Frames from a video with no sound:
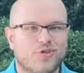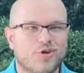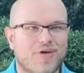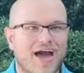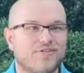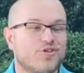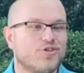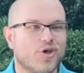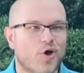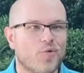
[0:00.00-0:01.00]
do that in
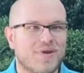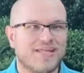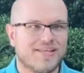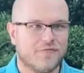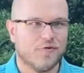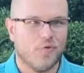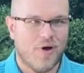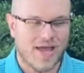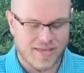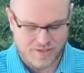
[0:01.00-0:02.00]
so many different
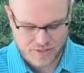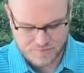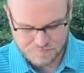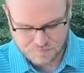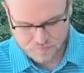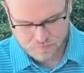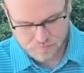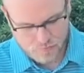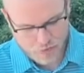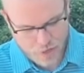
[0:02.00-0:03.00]
ways.
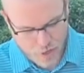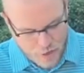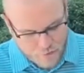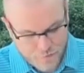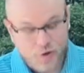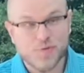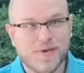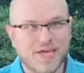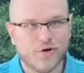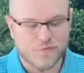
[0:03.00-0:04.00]
1
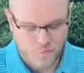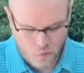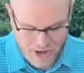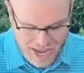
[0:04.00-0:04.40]
Peter 4